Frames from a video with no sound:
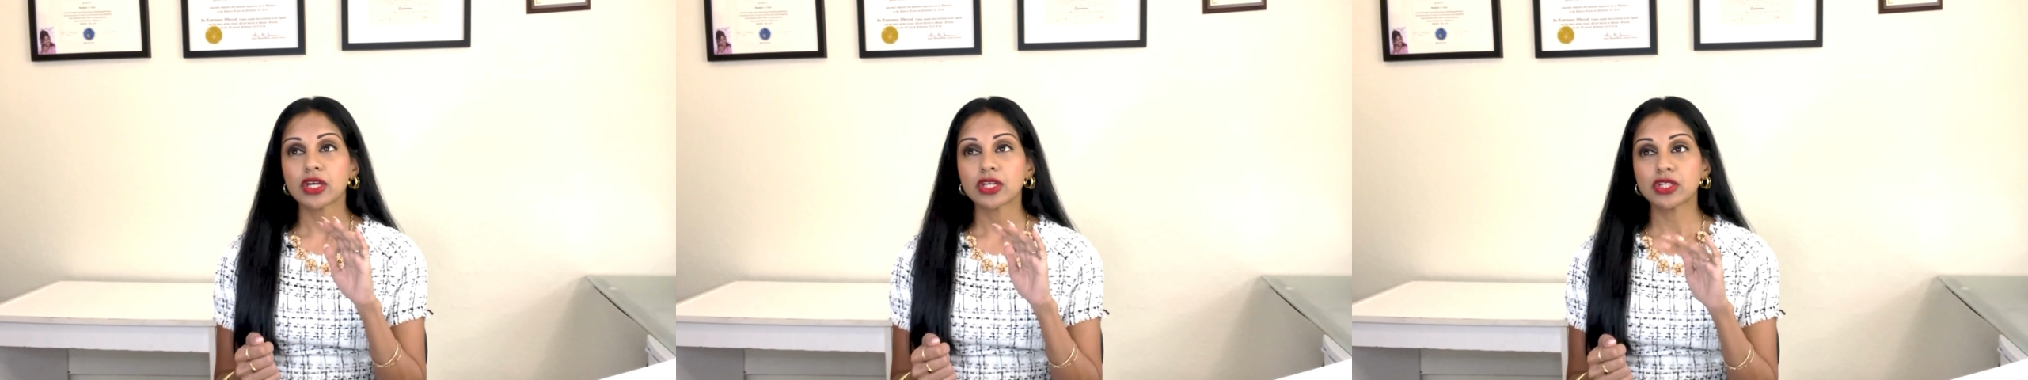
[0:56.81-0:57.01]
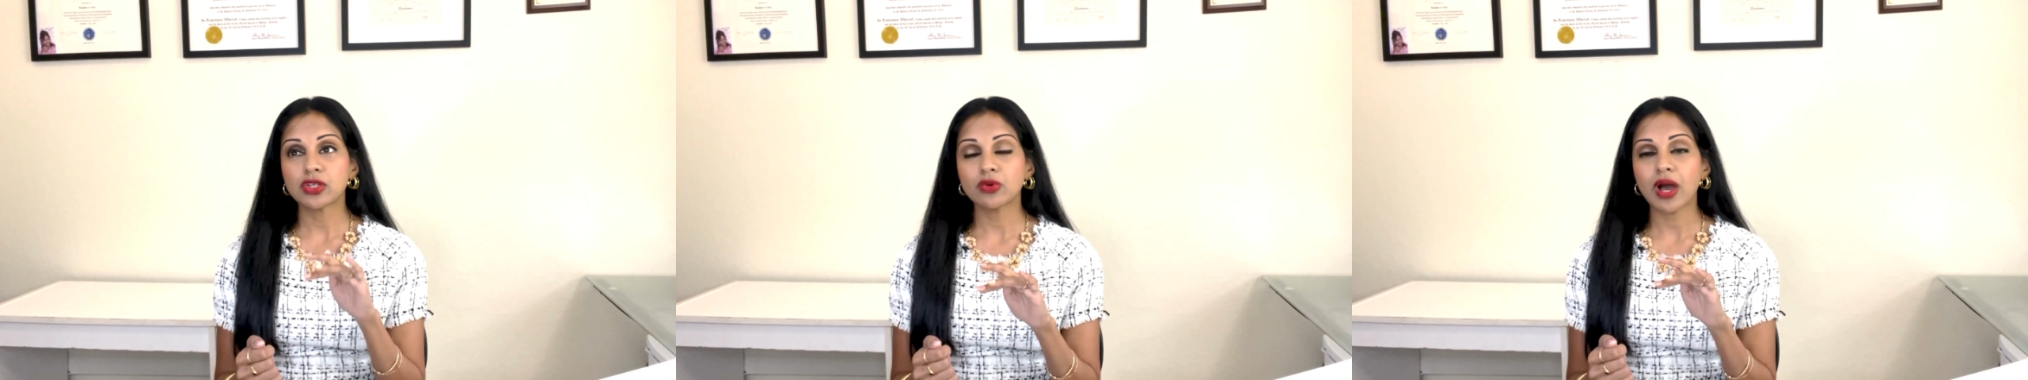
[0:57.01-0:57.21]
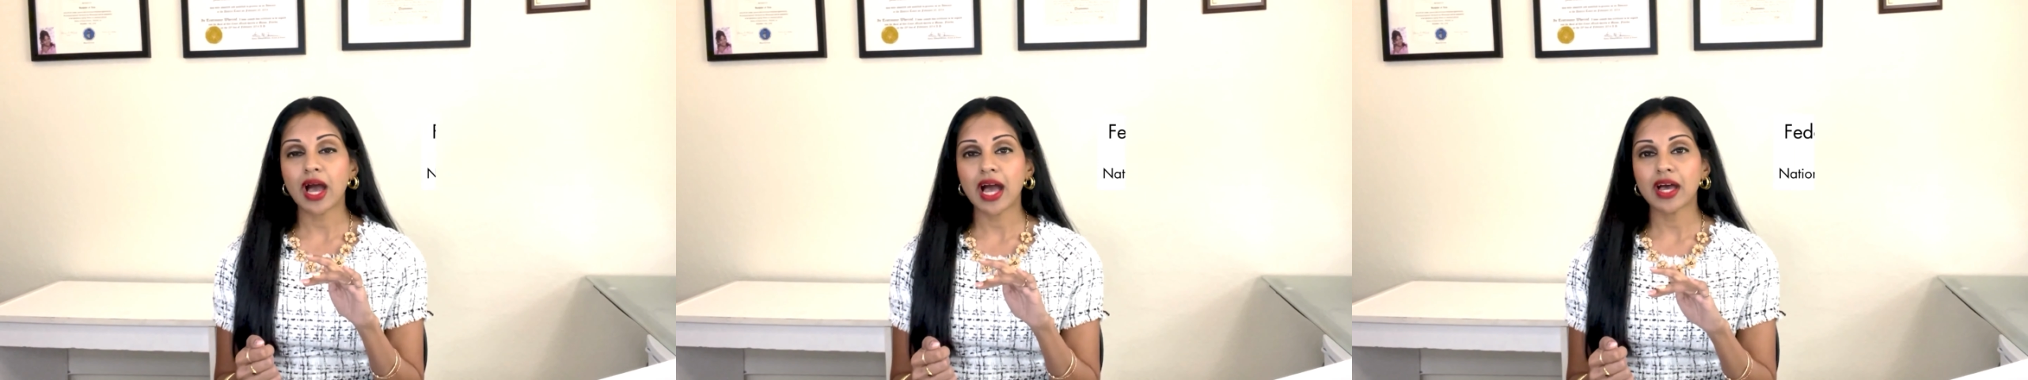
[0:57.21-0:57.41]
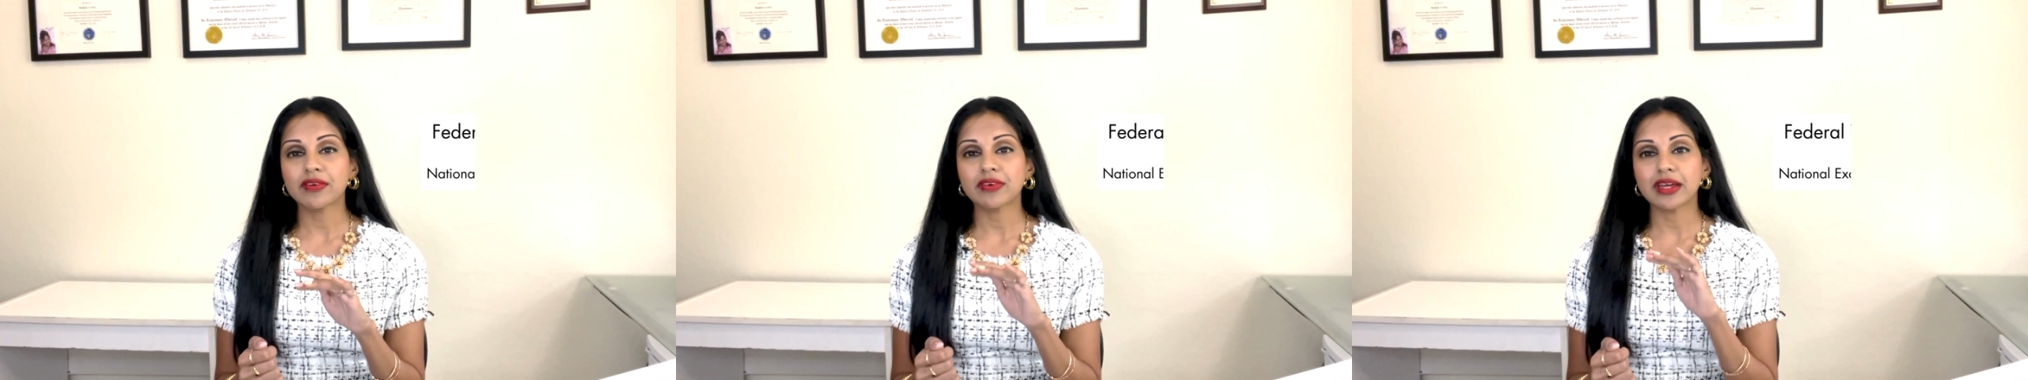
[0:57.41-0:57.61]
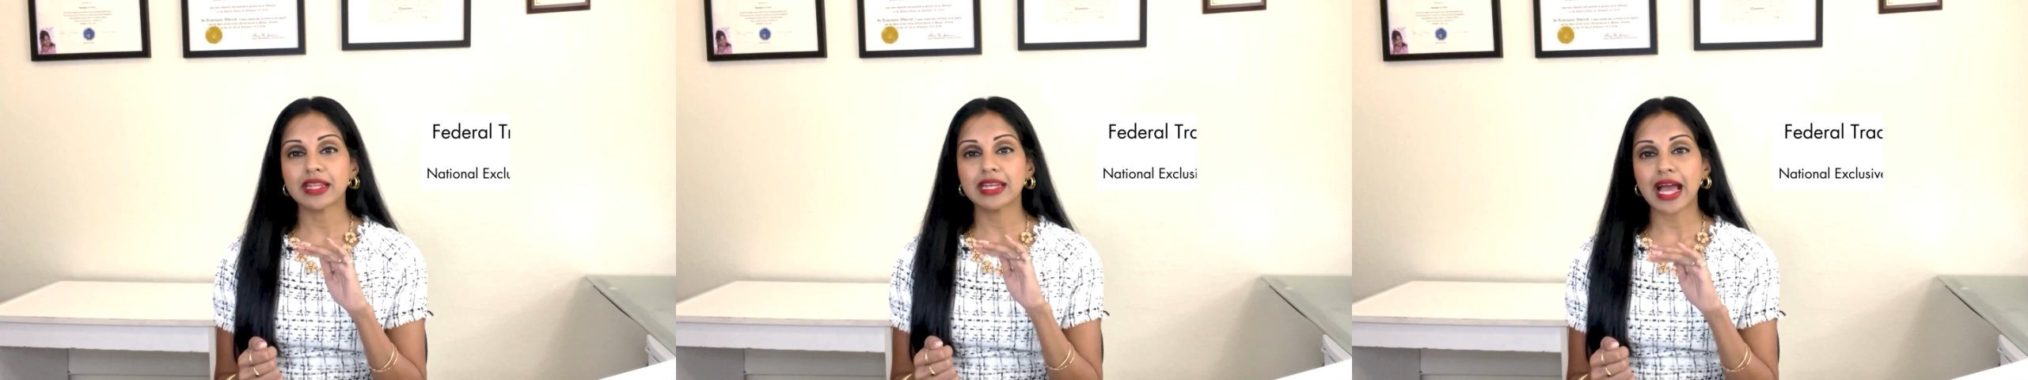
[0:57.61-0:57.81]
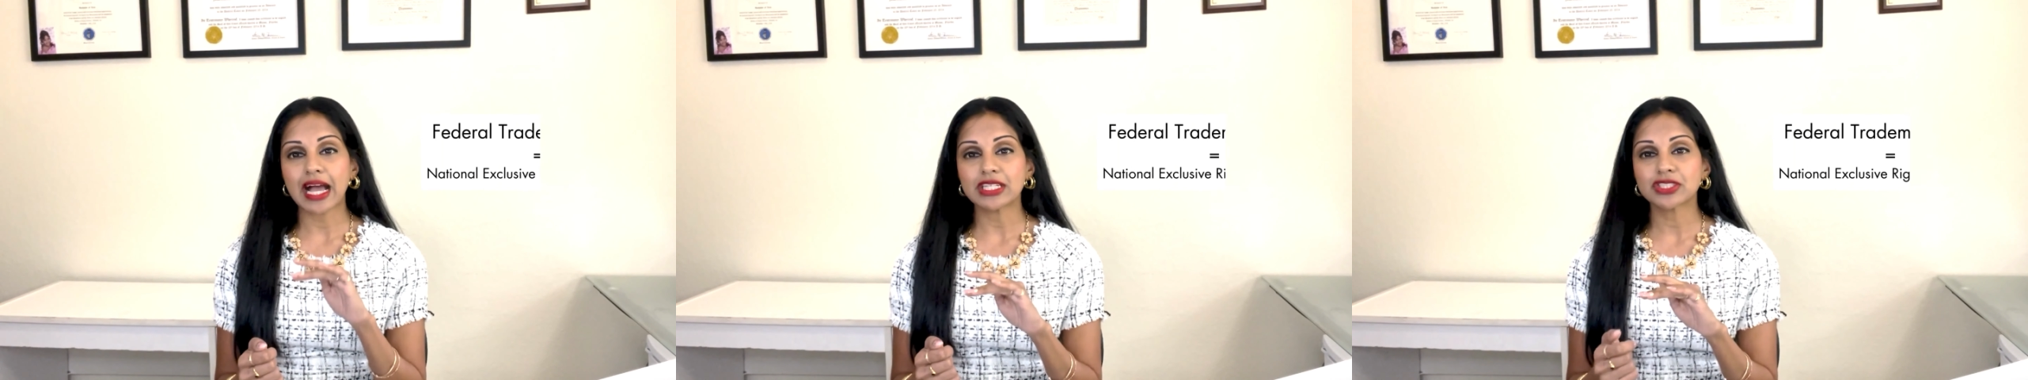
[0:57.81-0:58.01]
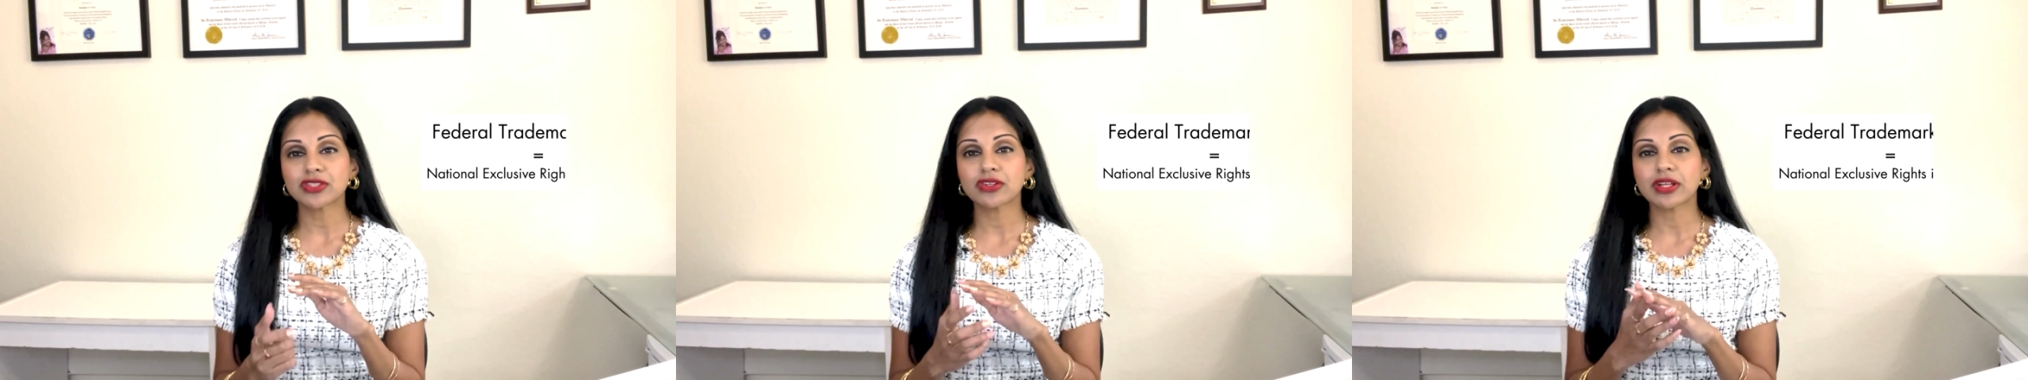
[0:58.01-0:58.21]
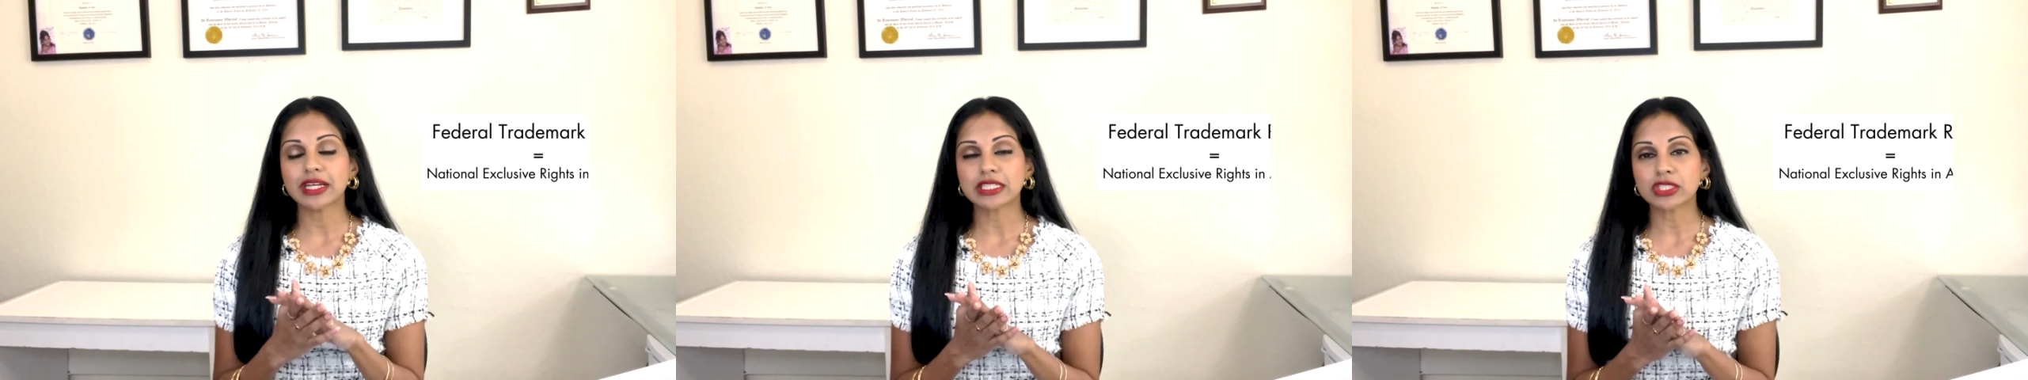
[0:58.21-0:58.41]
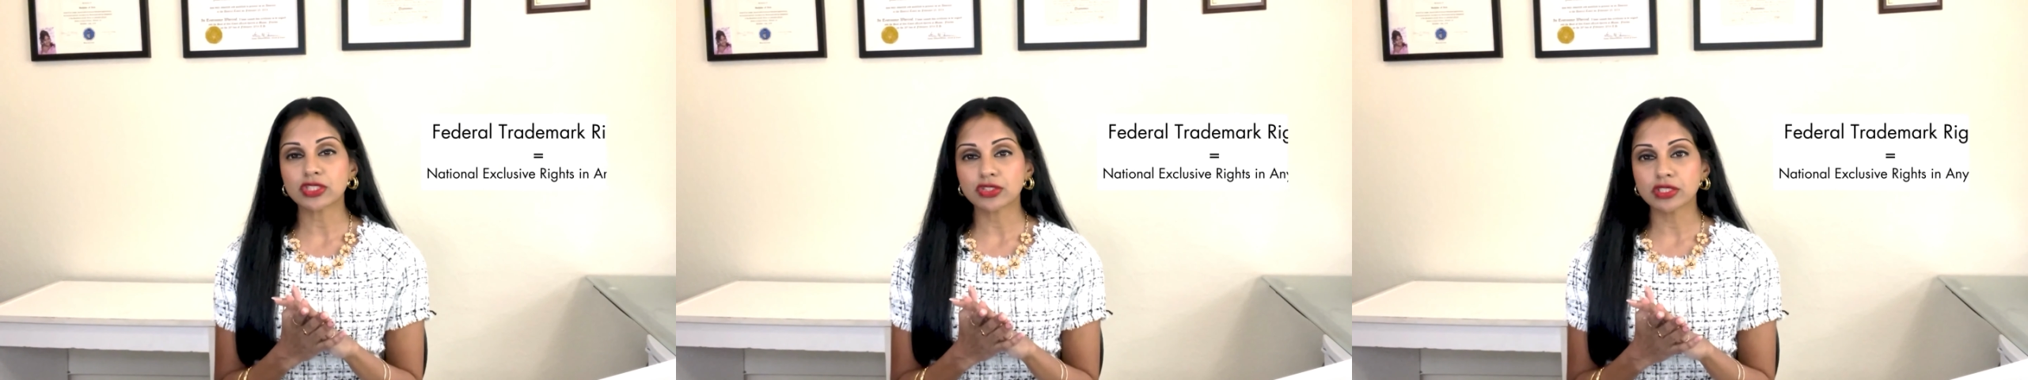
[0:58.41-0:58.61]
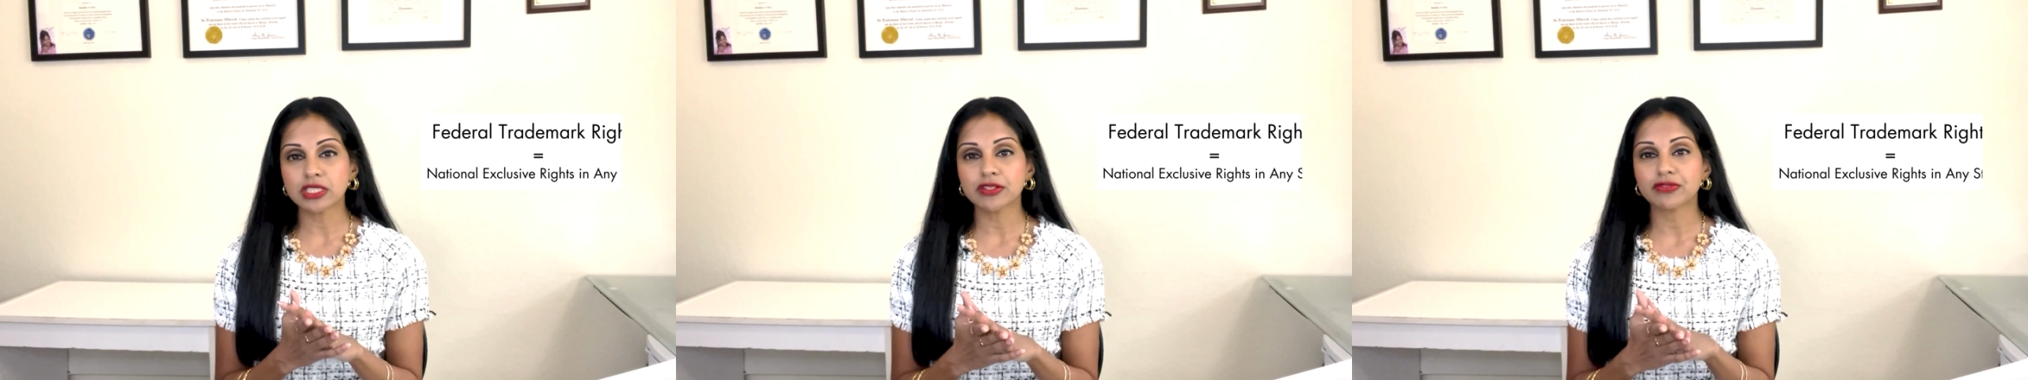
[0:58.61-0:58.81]
you have national
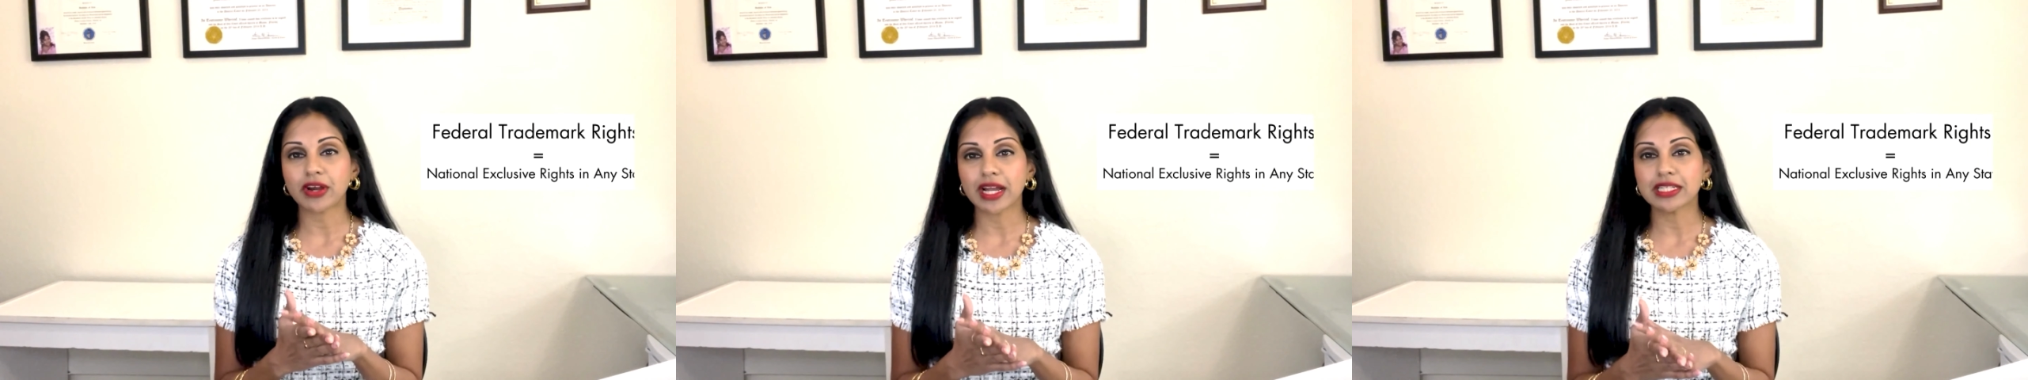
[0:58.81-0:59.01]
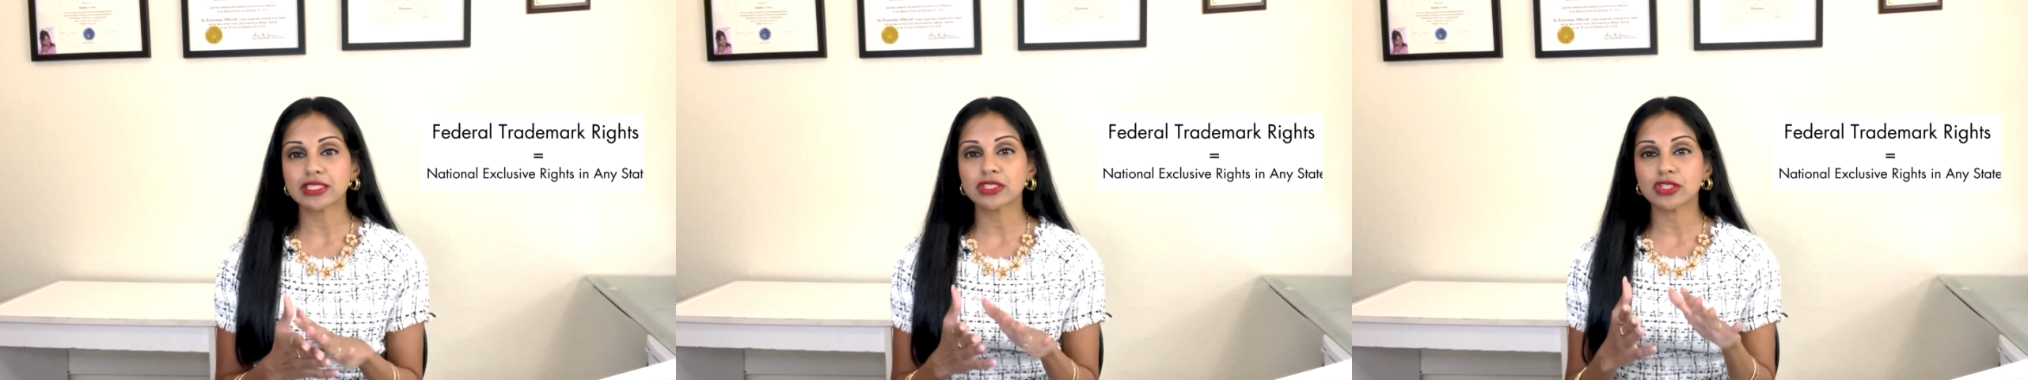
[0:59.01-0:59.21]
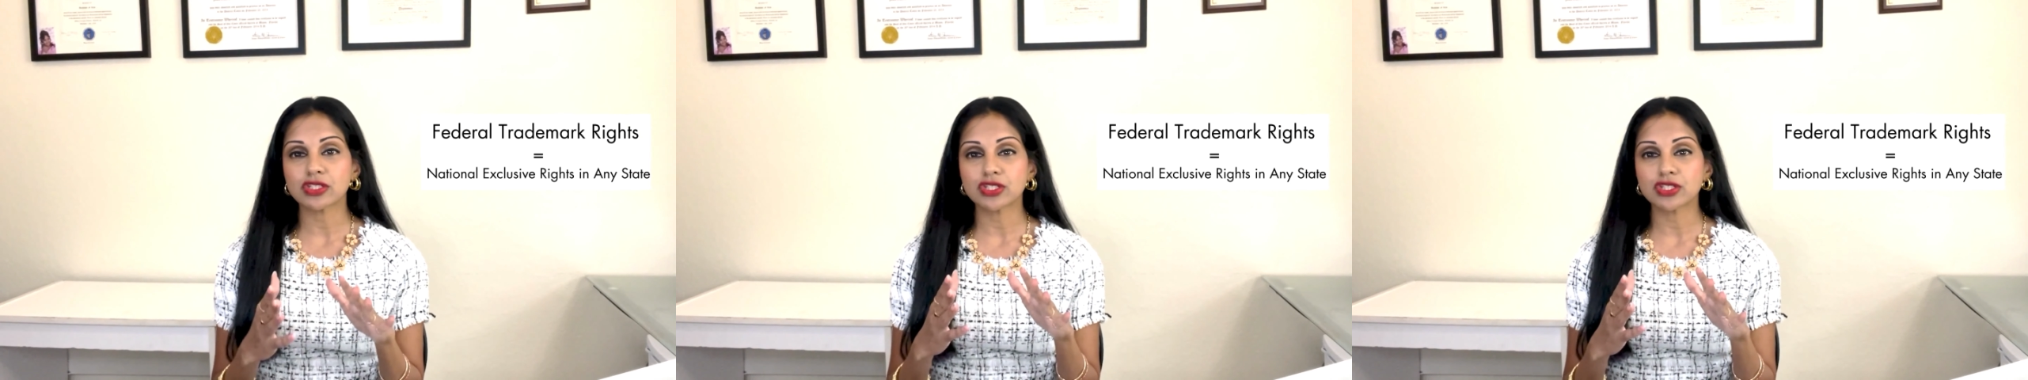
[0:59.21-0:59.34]
exclusive rights